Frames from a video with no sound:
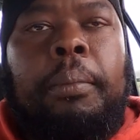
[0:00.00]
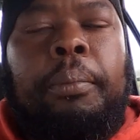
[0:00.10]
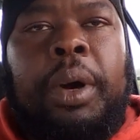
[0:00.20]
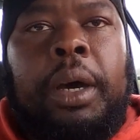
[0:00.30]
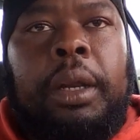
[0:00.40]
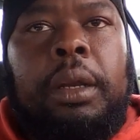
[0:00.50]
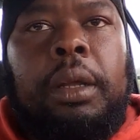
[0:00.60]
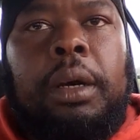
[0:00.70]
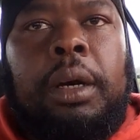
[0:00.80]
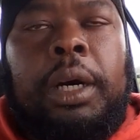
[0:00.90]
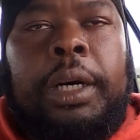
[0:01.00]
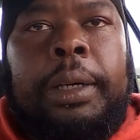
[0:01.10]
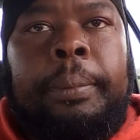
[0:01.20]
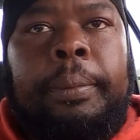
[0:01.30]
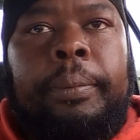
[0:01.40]
But
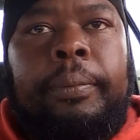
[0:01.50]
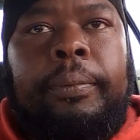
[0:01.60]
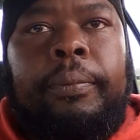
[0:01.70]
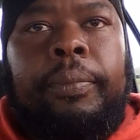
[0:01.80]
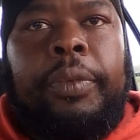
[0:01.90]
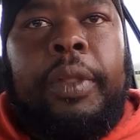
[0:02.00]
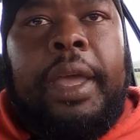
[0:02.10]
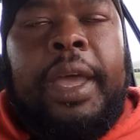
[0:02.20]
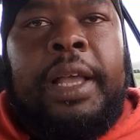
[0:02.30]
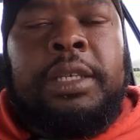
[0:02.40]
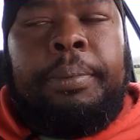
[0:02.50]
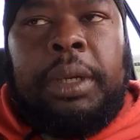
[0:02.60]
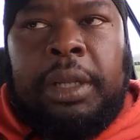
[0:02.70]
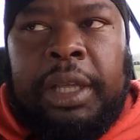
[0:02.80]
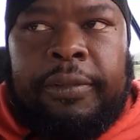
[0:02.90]
as a
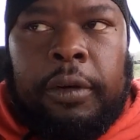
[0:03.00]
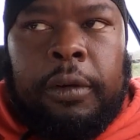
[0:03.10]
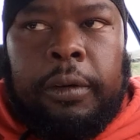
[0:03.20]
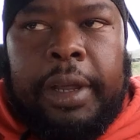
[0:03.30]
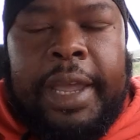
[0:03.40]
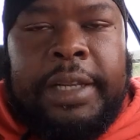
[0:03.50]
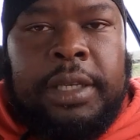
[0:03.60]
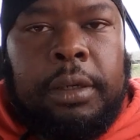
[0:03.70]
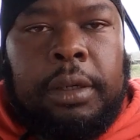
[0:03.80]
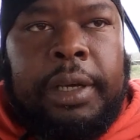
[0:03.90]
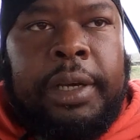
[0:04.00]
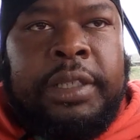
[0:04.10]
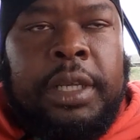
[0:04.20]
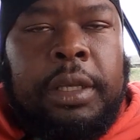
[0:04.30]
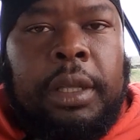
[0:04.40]
believer, as a
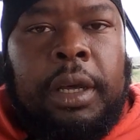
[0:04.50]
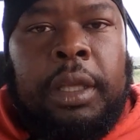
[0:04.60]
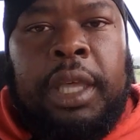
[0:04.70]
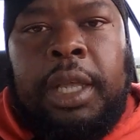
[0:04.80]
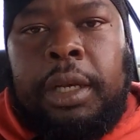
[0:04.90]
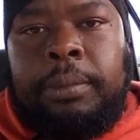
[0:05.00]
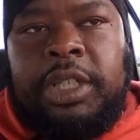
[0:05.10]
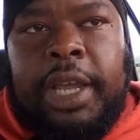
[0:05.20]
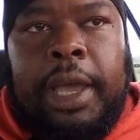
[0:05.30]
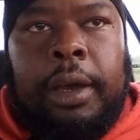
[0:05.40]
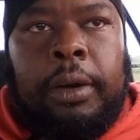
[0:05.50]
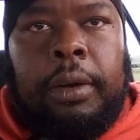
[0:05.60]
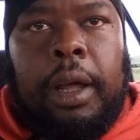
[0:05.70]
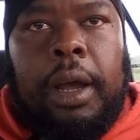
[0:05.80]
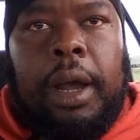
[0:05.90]
kingdom child,
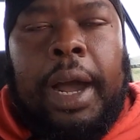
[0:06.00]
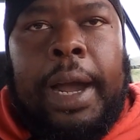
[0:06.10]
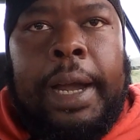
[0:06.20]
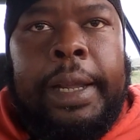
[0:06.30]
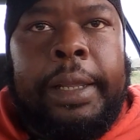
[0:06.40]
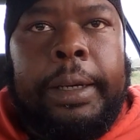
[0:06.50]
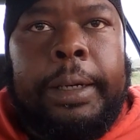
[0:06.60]
I